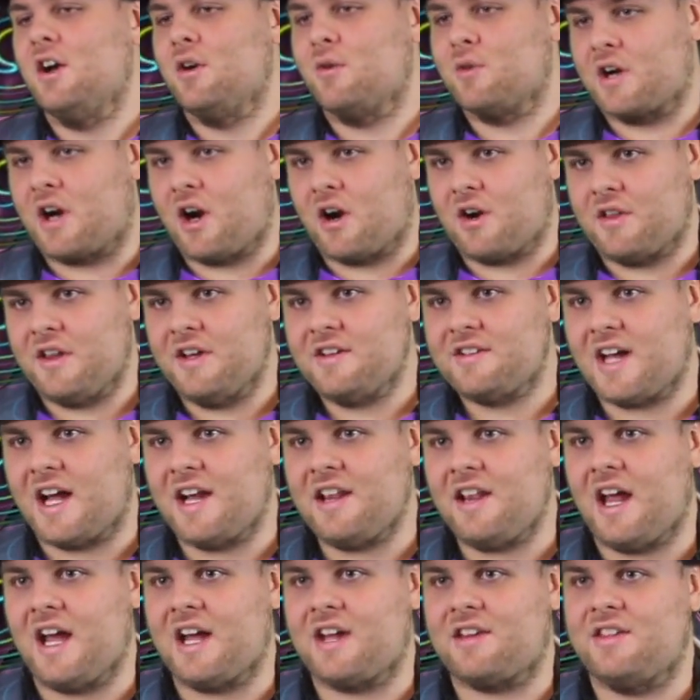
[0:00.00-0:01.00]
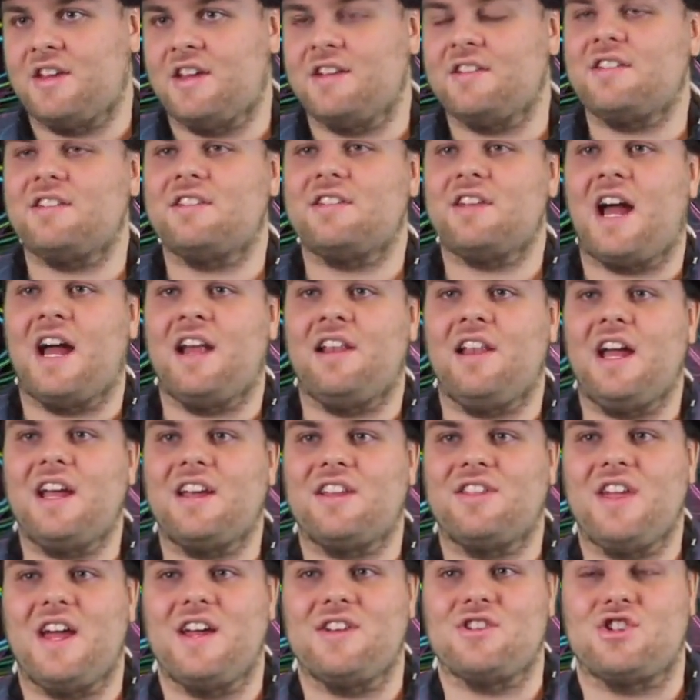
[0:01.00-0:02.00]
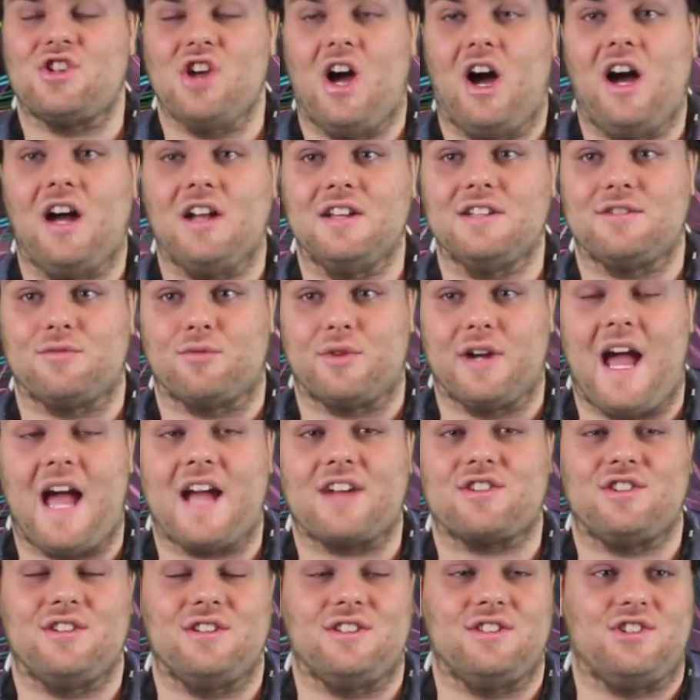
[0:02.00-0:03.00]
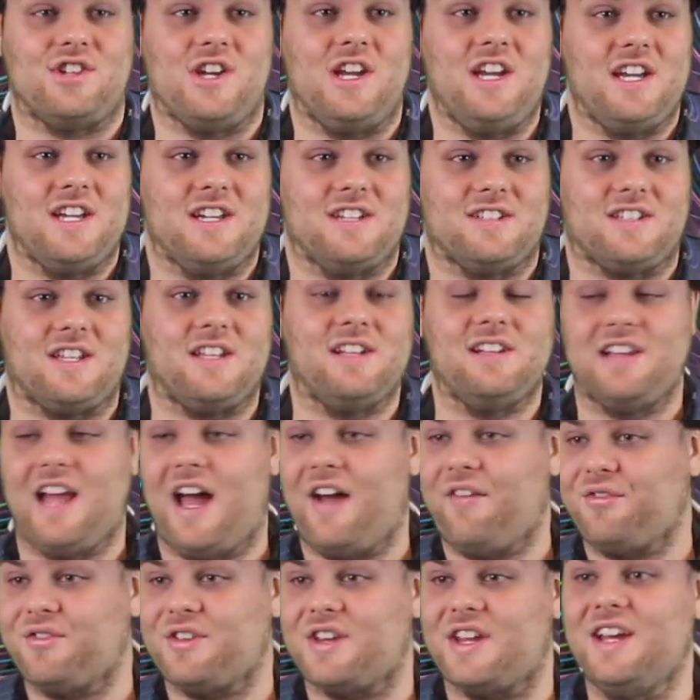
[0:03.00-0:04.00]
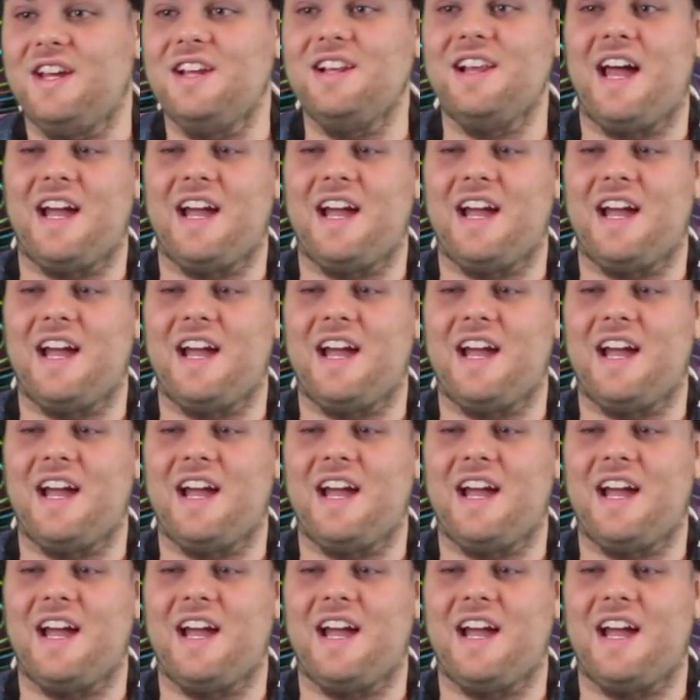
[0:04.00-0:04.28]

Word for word: Regardless, I like this. I like that Jaune's reaction. Jeez, he left. He